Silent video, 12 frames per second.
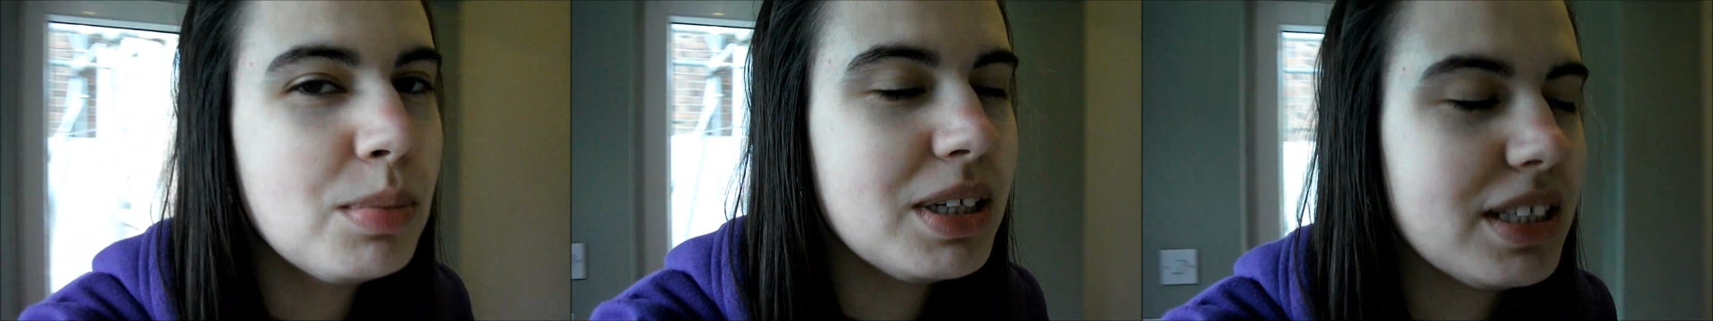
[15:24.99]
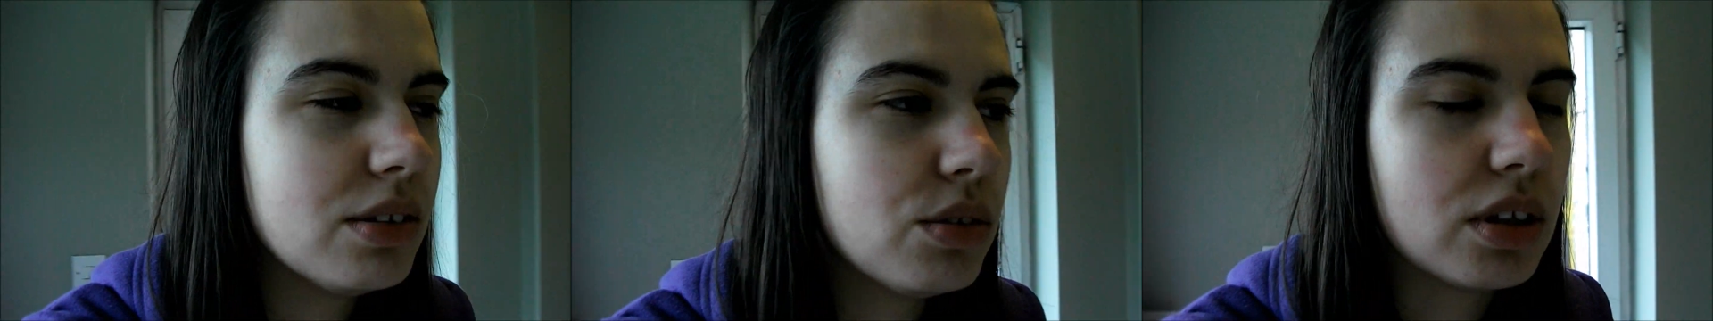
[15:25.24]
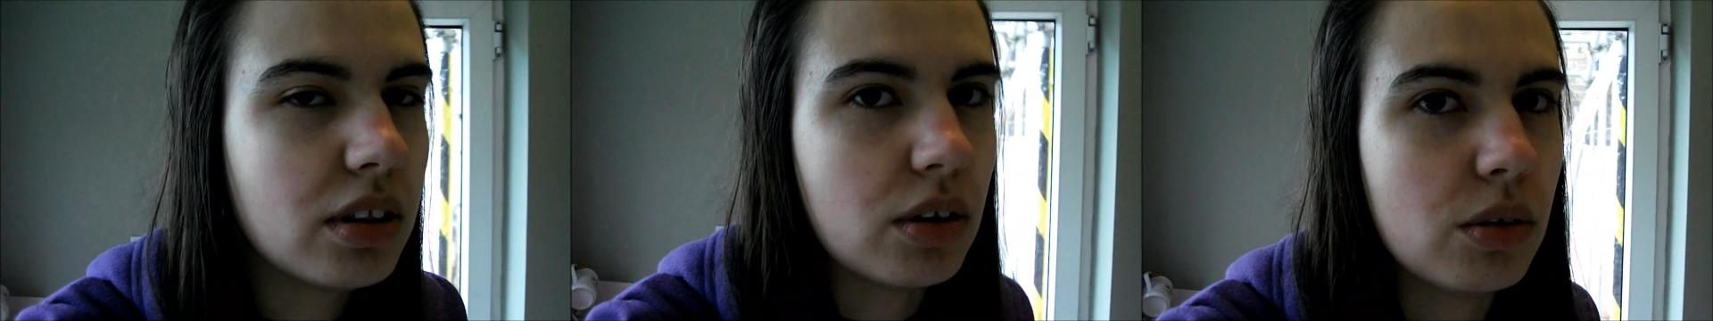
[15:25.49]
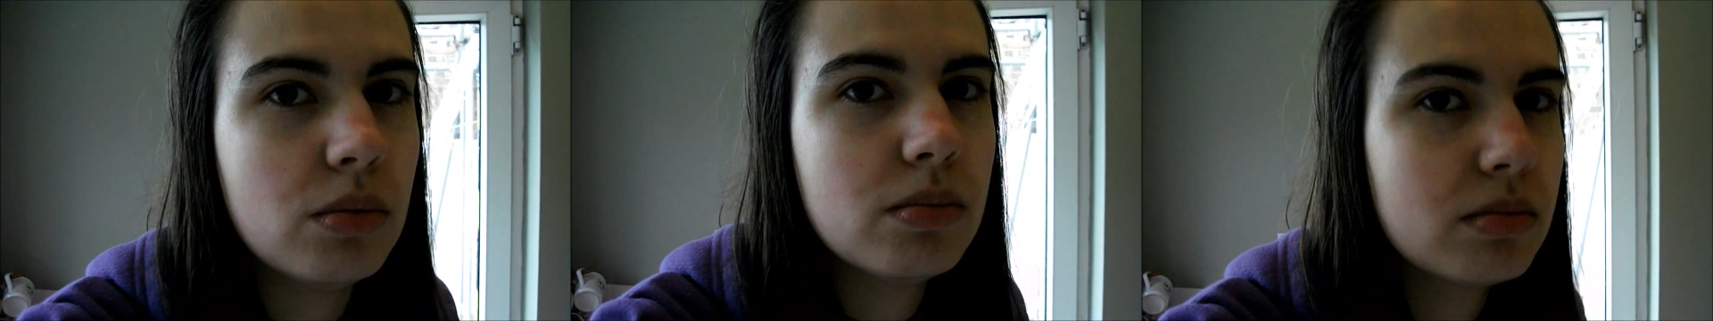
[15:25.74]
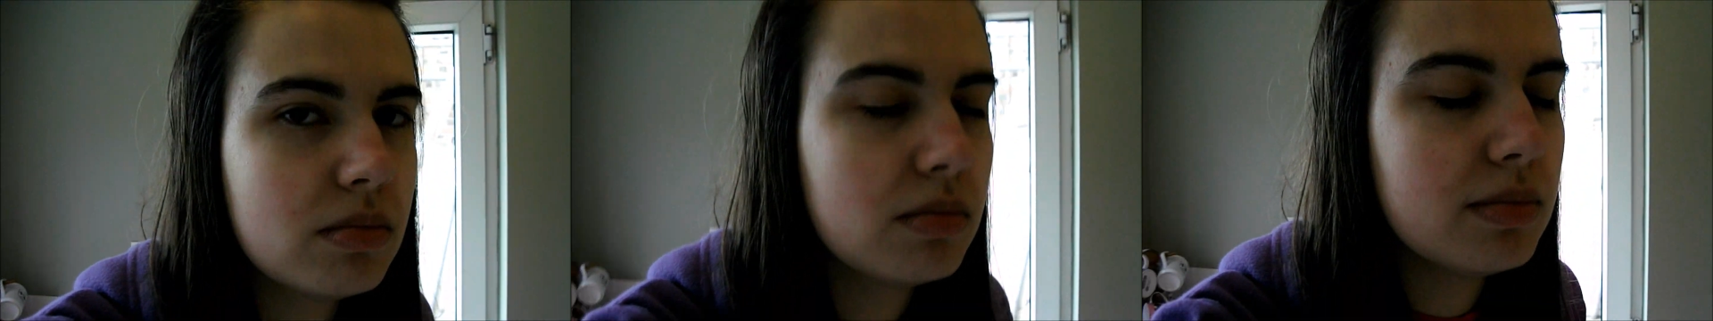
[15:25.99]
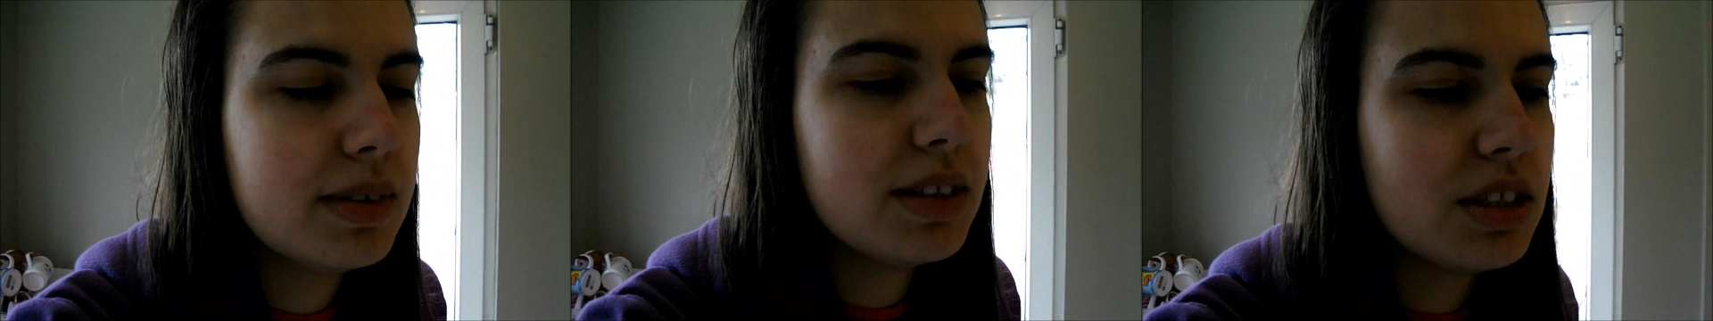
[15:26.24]
but it's still good though.
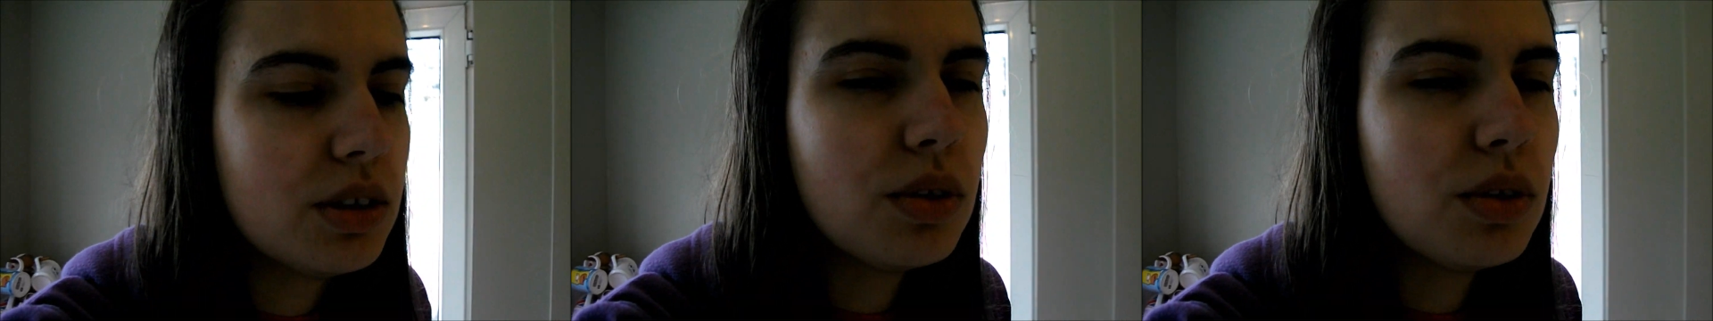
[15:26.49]
Still